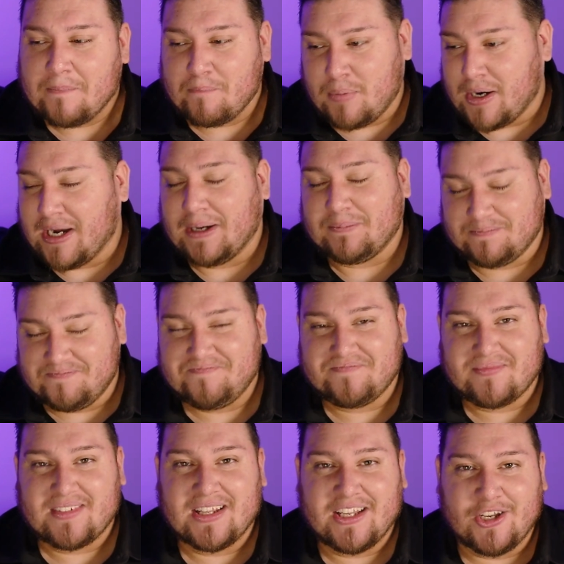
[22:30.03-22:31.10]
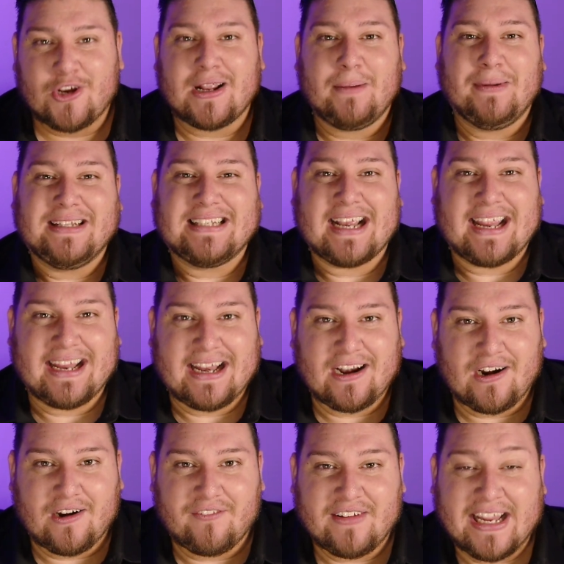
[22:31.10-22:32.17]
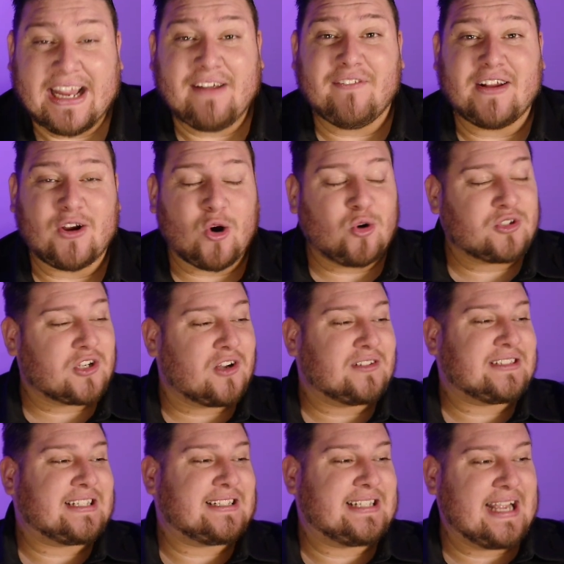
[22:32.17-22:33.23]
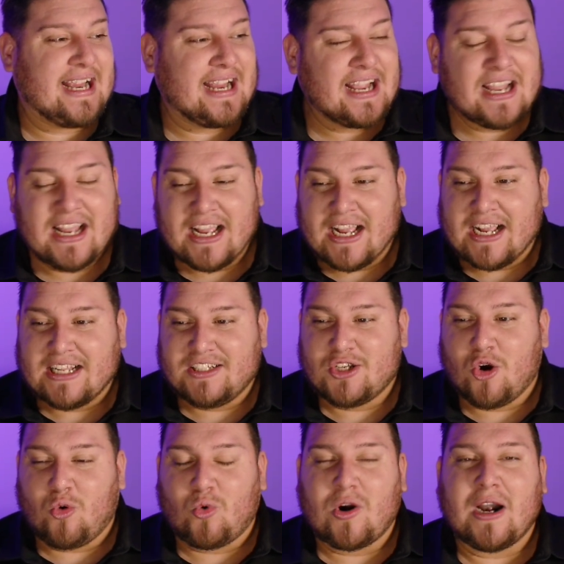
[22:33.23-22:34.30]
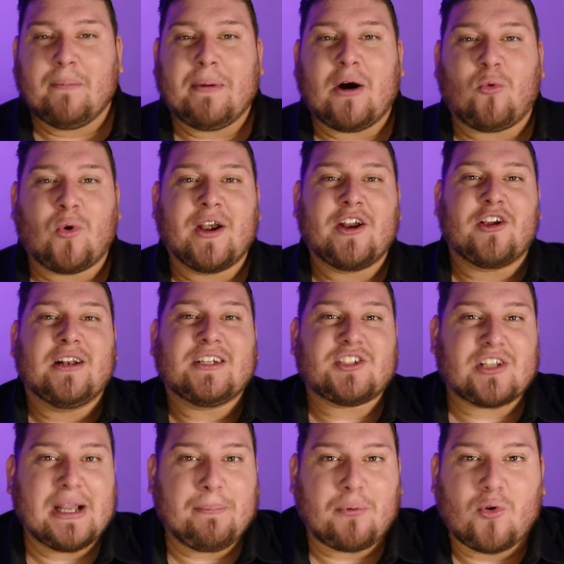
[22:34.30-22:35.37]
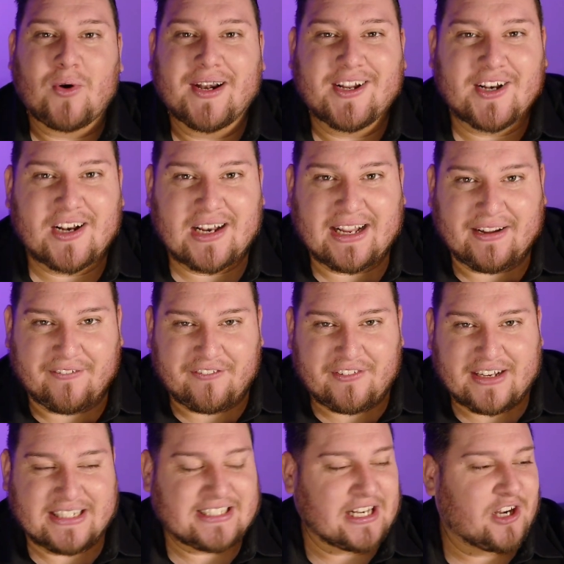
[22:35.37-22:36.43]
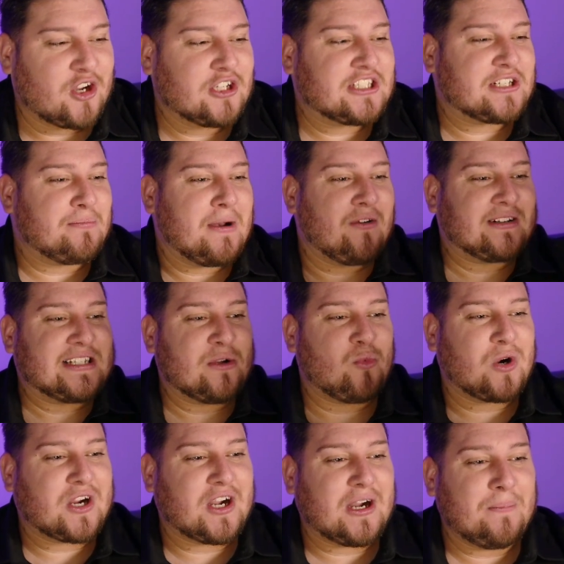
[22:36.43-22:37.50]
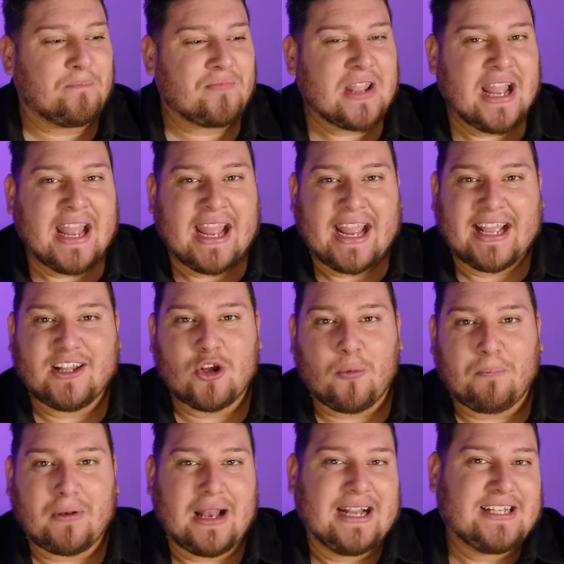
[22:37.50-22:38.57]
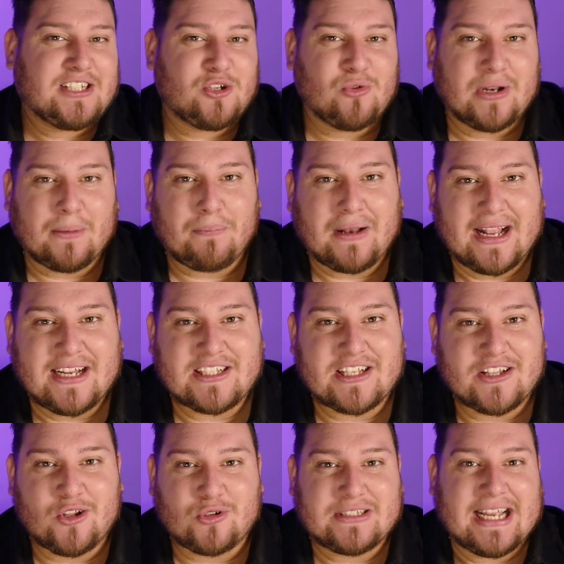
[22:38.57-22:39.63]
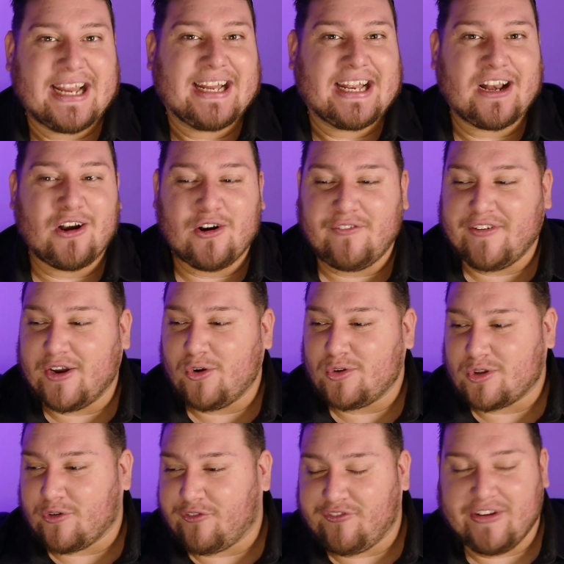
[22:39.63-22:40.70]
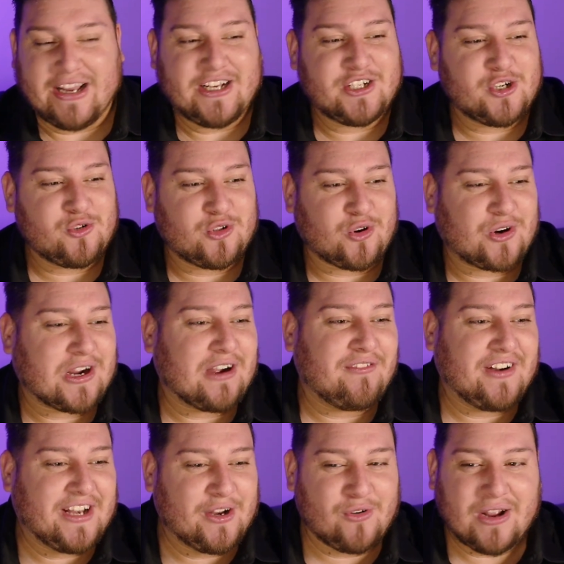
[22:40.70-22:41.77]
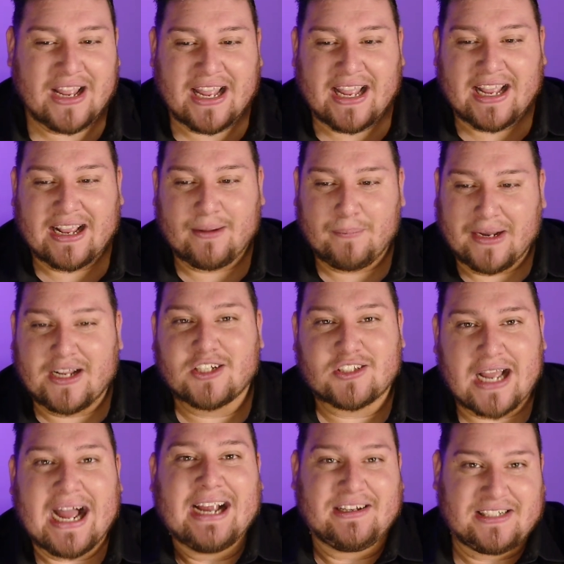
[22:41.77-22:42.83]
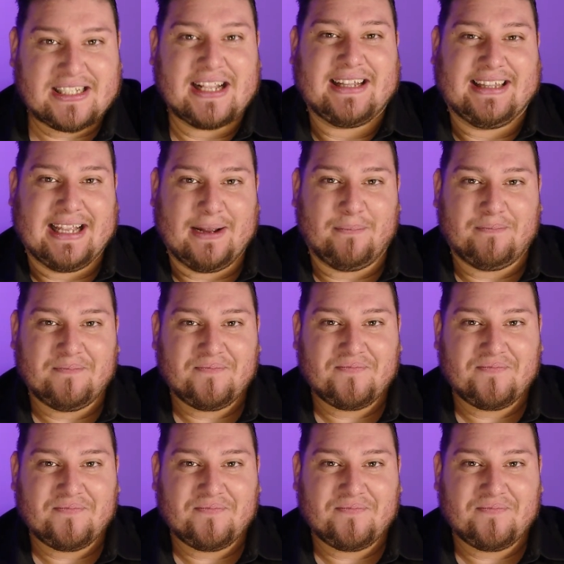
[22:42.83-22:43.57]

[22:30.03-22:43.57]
but you're going to be taken care of. He even goes on to say, don't worry about where you're going to sleep or where you're going to live. He said, a good Samaritan will come and they'll place you in a place and they'll take care of you. They'll feed you. They'll cover you because I sent them.